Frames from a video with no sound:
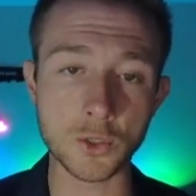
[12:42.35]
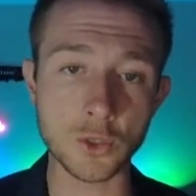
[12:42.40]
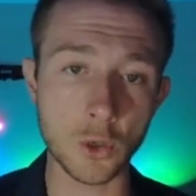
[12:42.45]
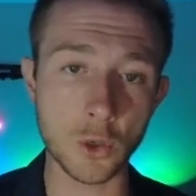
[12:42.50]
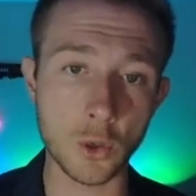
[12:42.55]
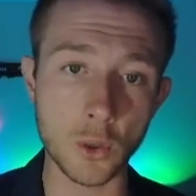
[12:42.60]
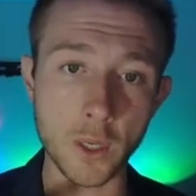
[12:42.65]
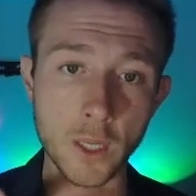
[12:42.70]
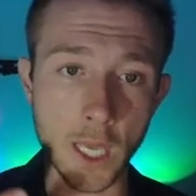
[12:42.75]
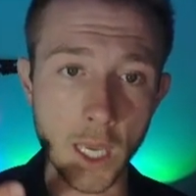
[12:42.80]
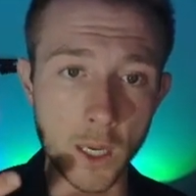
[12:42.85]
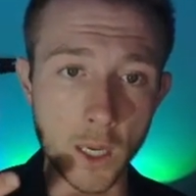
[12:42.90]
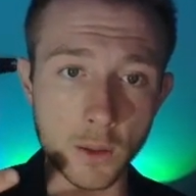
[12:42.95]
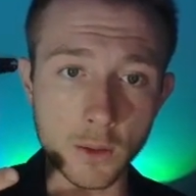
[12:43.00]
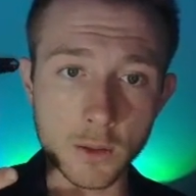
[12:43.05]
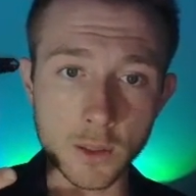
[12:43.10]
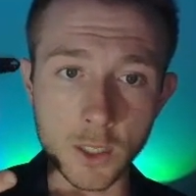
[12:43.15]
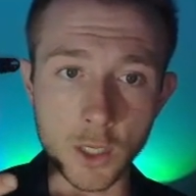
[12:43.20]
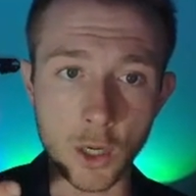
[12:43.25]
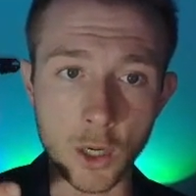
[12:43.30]
So,
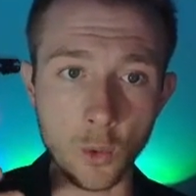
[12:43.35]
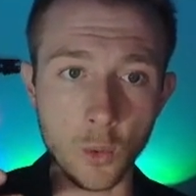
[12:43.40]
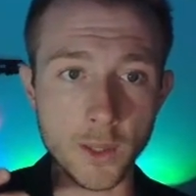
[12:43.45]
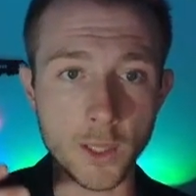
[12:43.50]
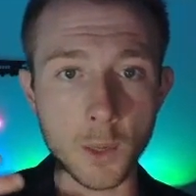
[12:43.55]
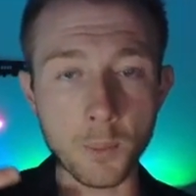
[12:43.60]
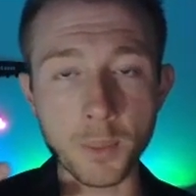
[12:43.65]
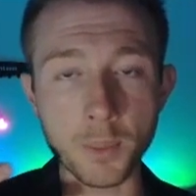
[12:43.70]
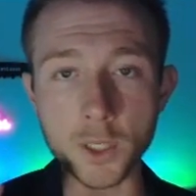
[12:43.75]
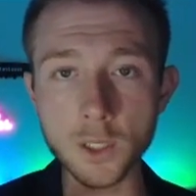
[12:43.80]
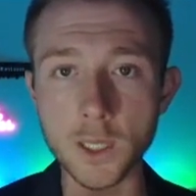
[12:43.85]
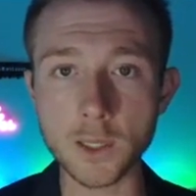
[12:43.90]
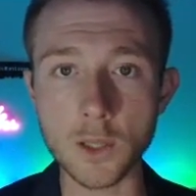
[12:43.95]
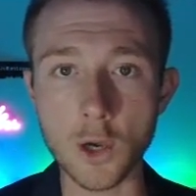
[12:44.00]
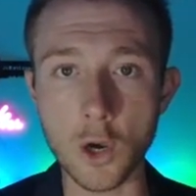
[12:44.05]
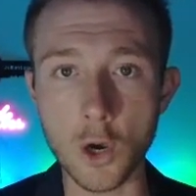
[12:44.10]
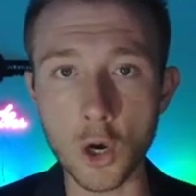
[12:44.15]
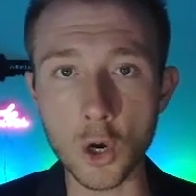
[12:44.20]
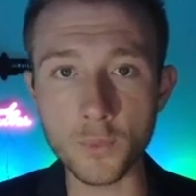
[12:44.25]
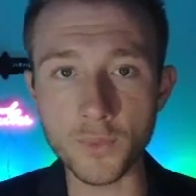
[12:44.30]
when they're building
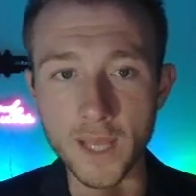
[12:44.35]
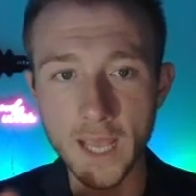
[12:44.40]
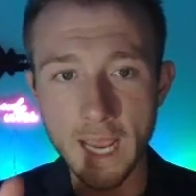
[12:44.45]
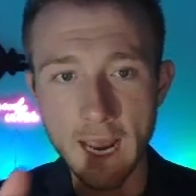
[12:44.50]
the home,